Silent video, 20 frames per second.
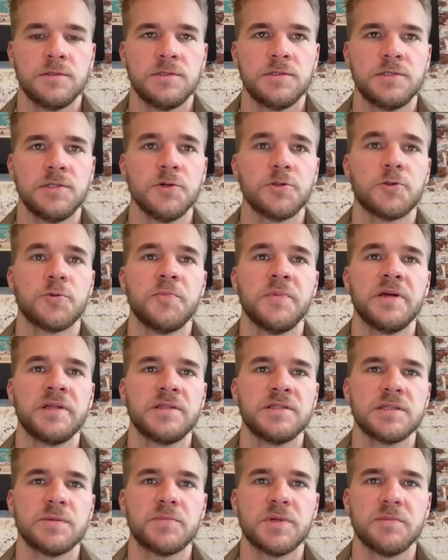So to make
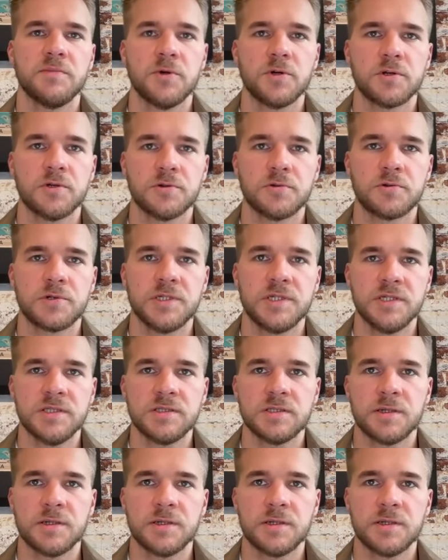this a bit more concrete,